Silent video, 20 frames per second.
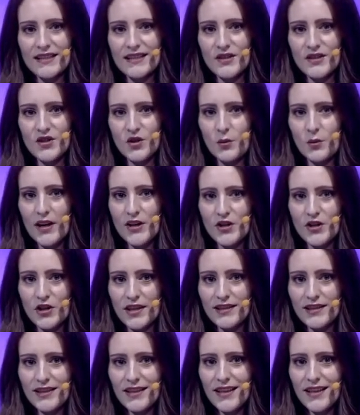
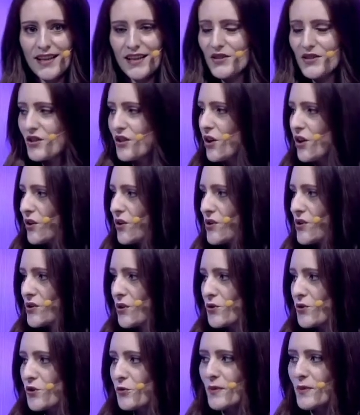situation to go use
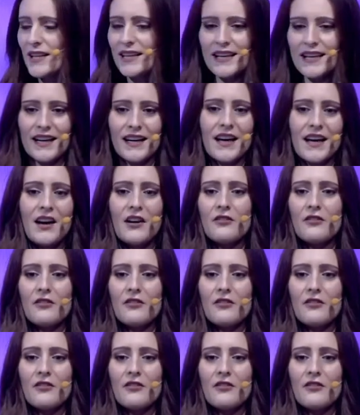social media?